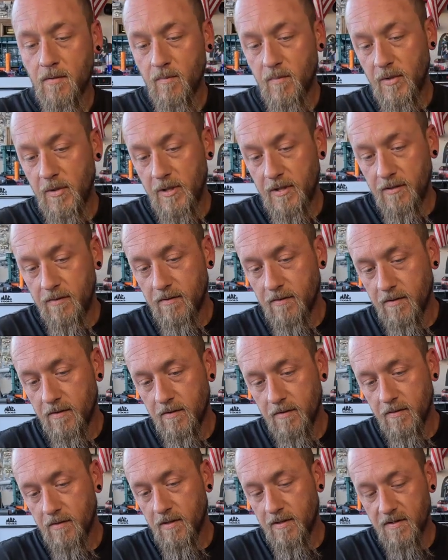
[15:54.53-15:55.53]
But
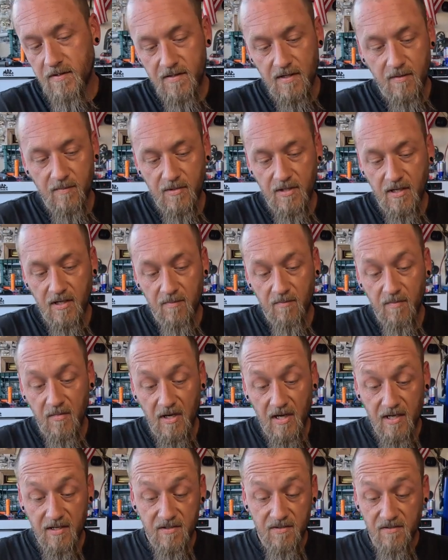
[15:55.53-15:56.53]
at the same time,
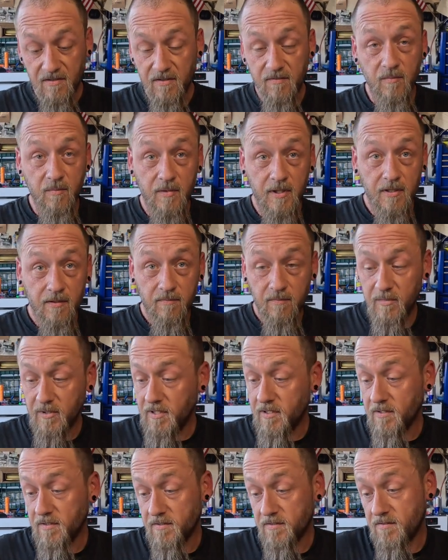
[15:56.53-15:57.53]
I just leave them there
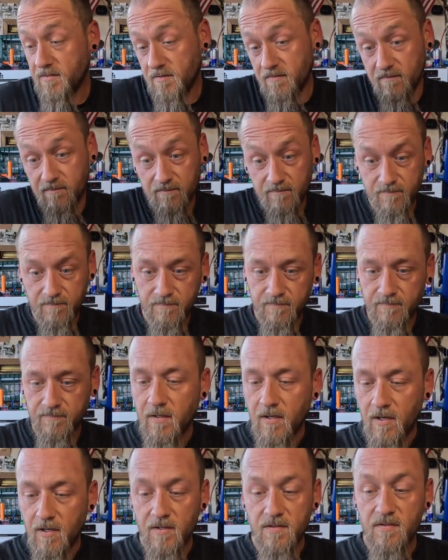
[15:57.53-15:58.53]
because
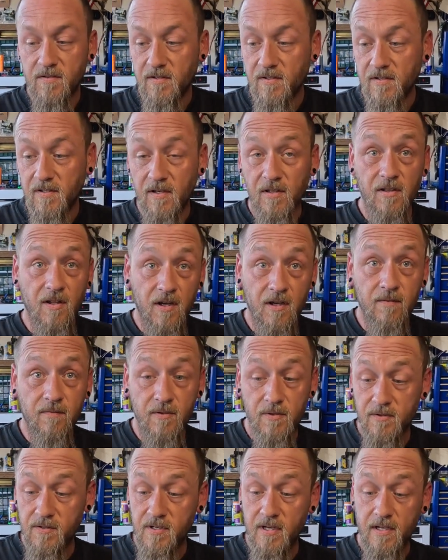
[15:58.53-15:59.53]
honestly, a lot of
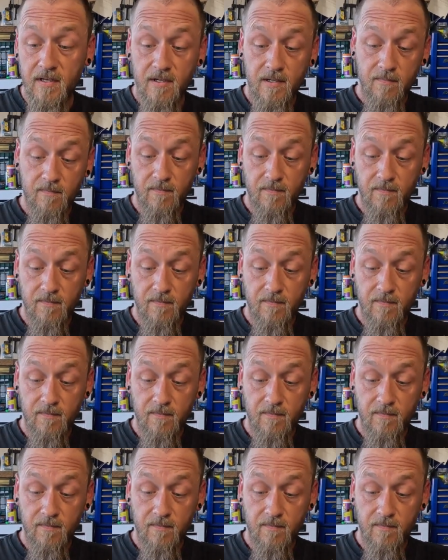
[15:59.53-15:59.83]
you stand up